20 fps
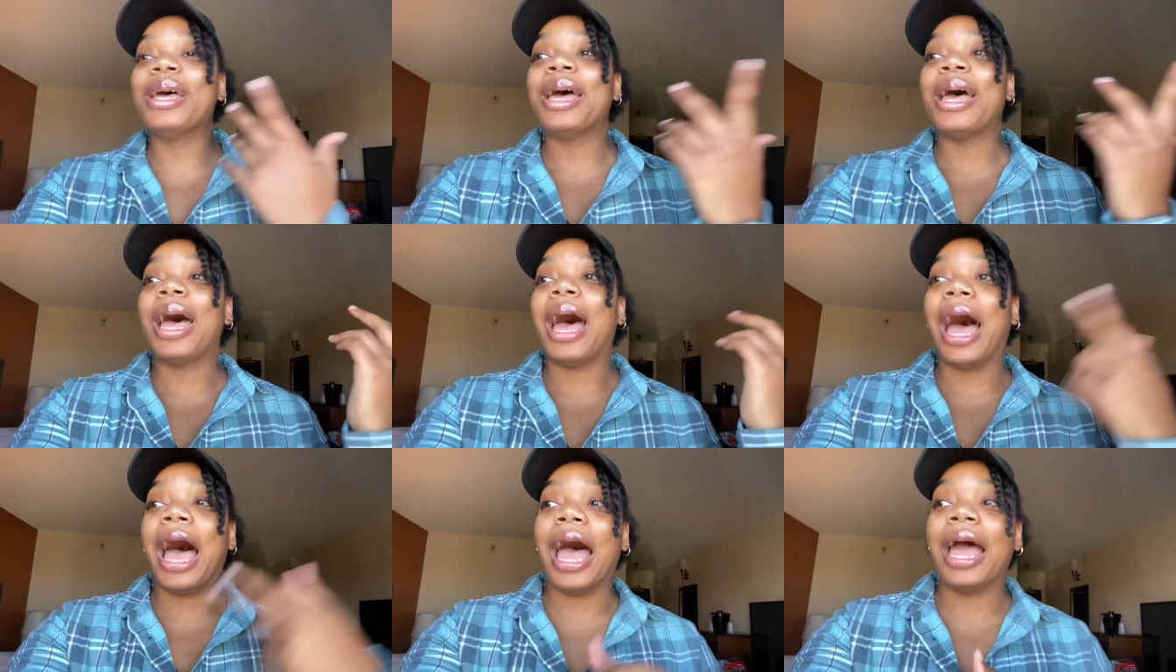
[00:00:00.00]

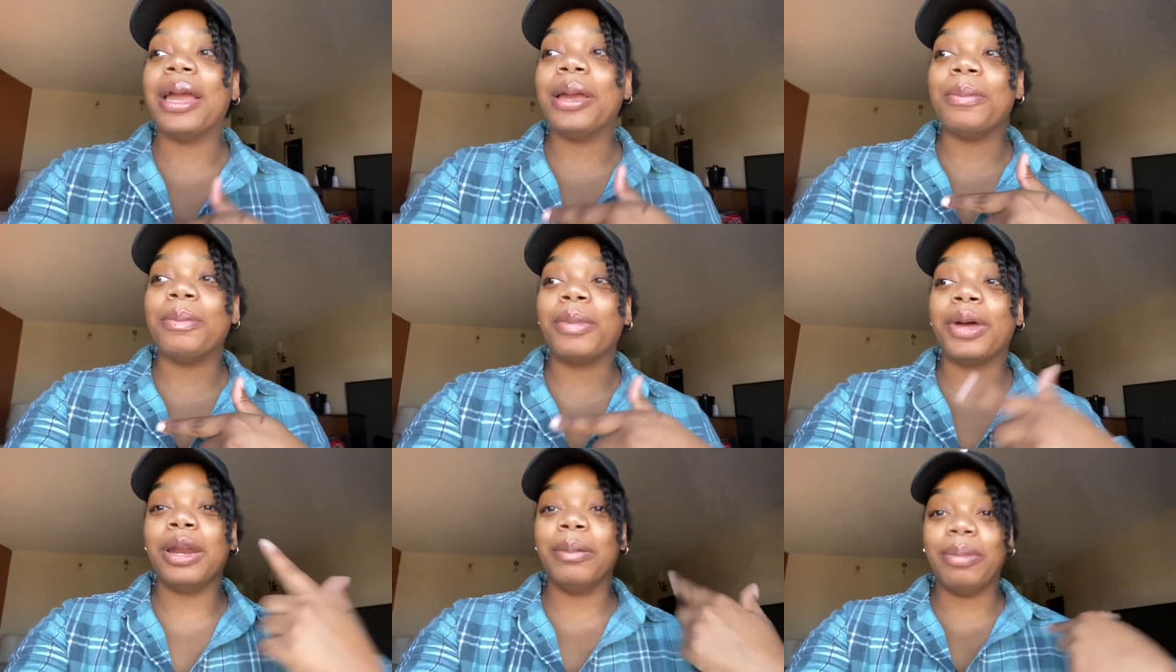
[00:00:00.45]
I
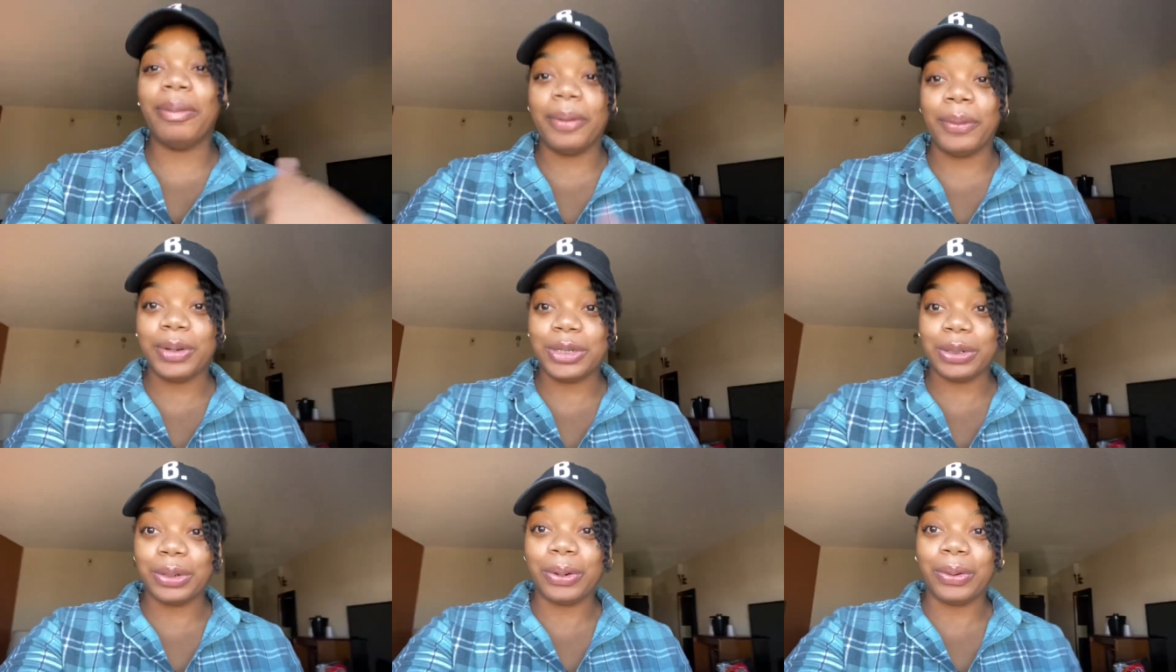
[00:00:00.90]
am gonna put my
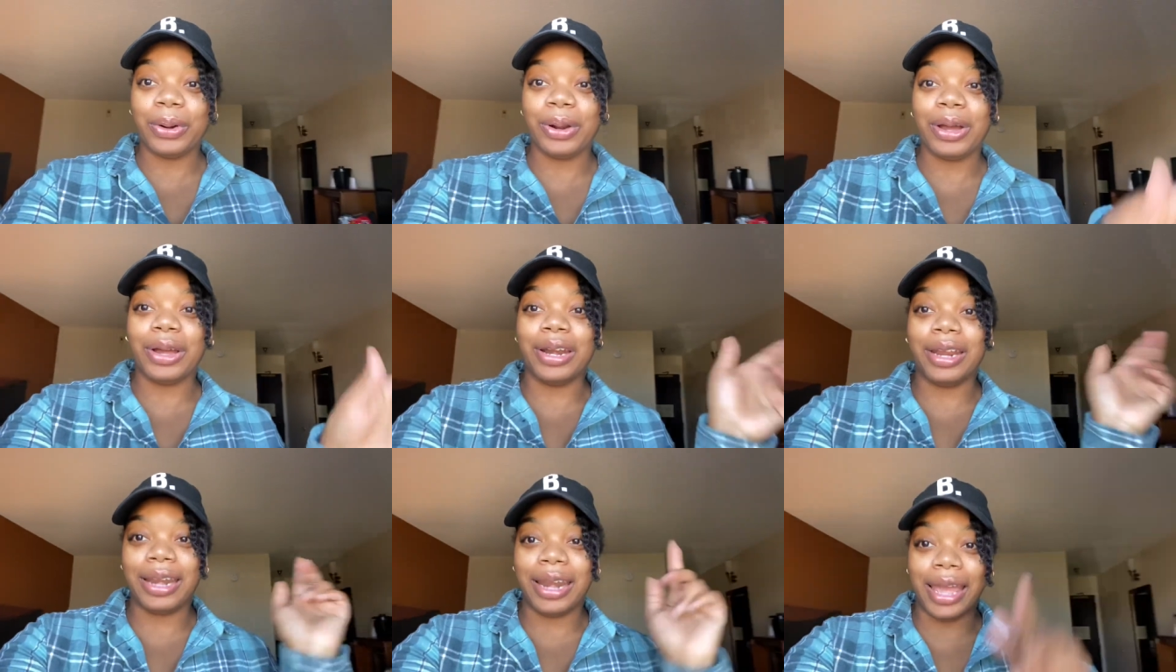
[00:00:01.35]
winter coat
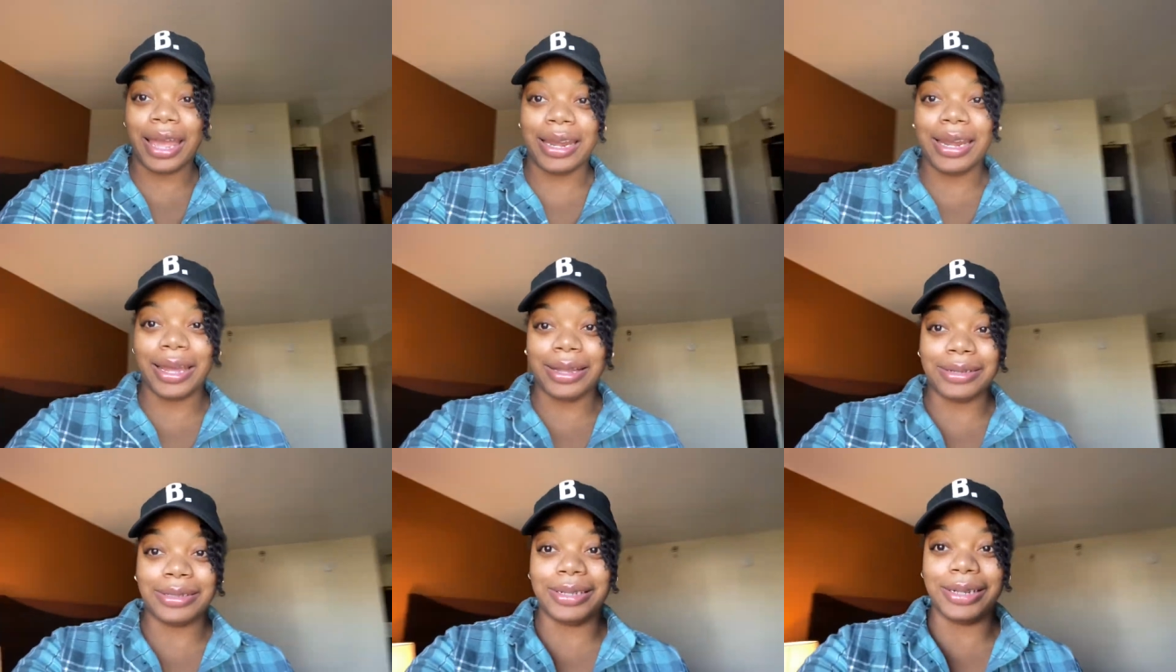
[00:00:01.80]
on and head
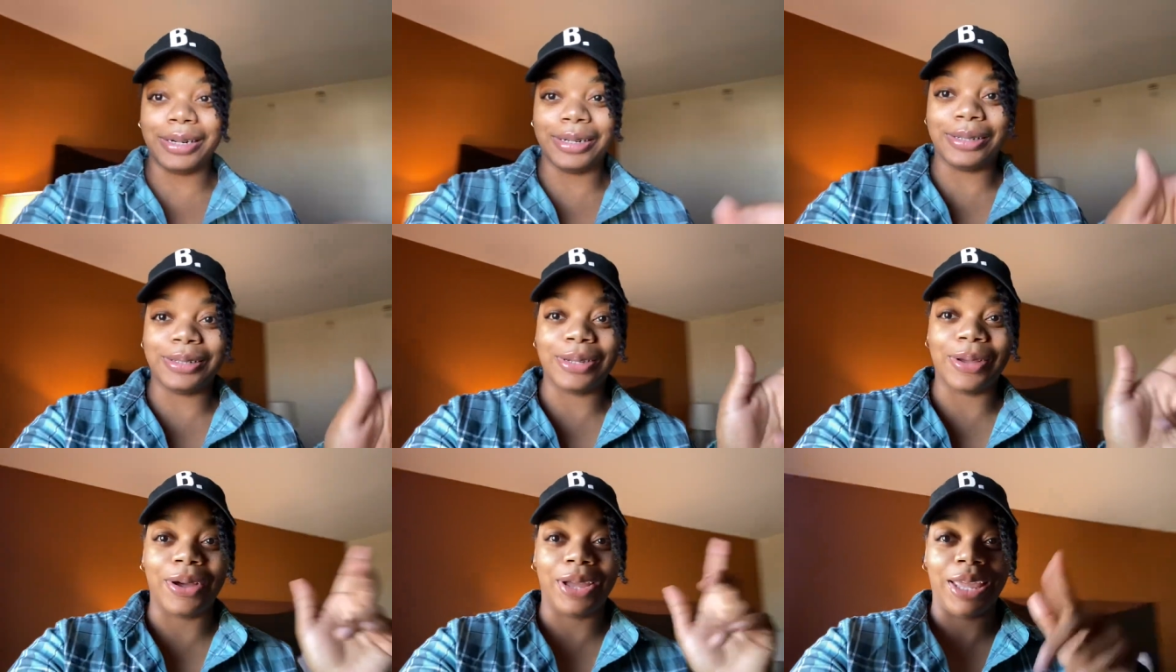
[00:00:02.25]
downstairs.
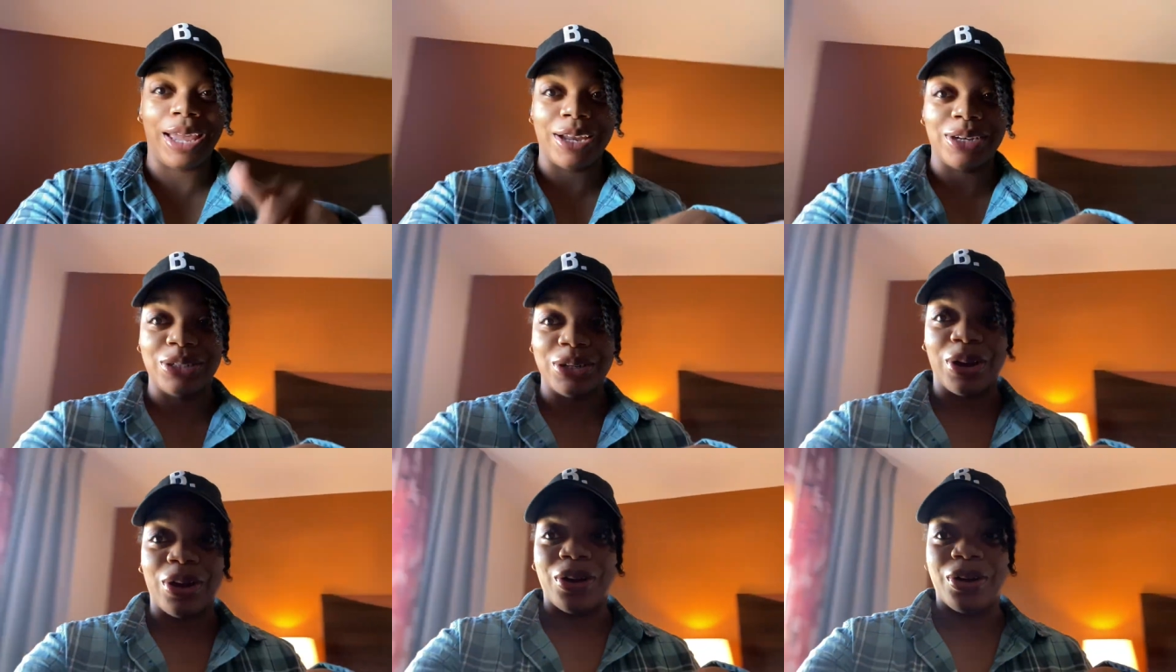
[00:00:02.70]
So I'll
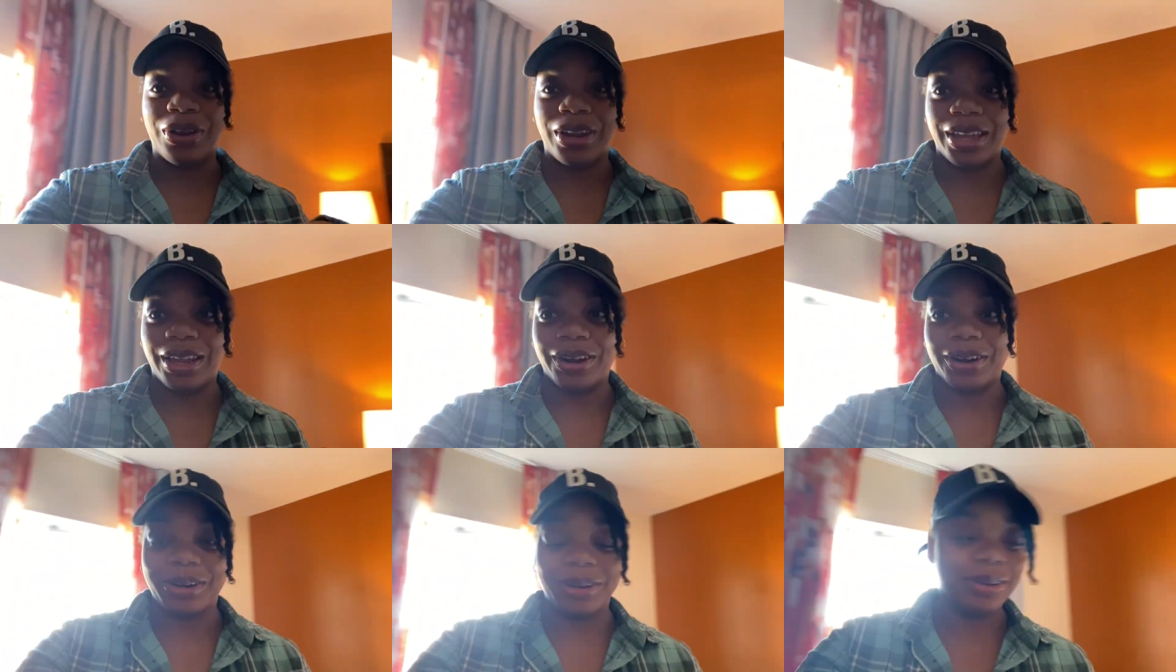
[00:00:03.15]
catch y'all
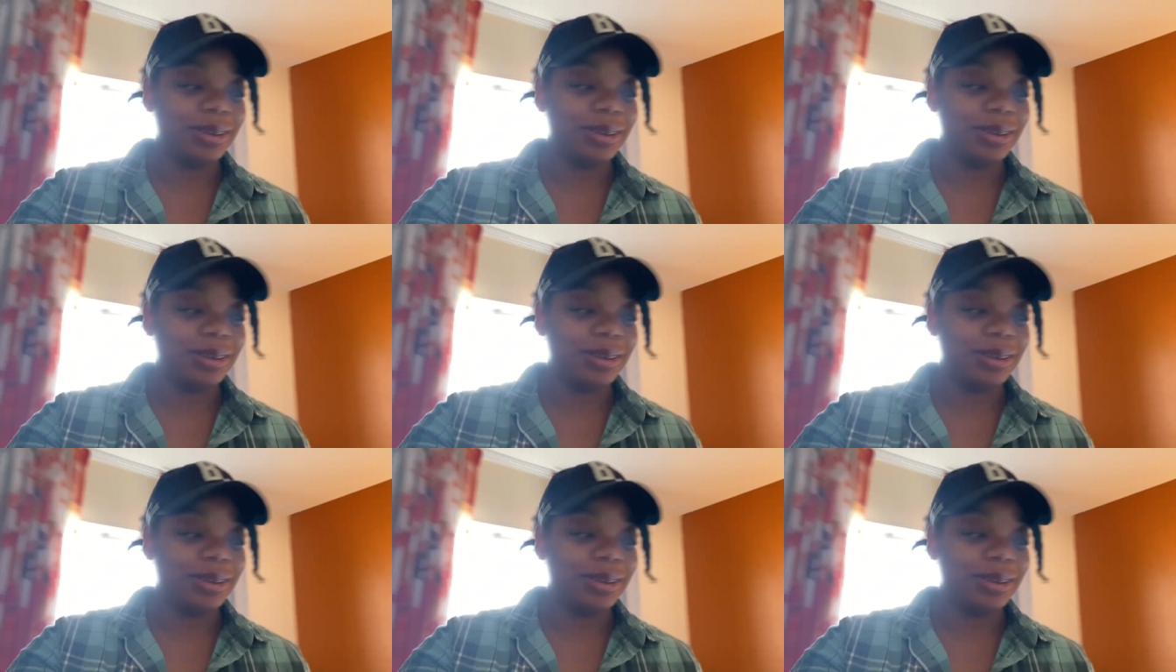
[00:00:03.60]
later.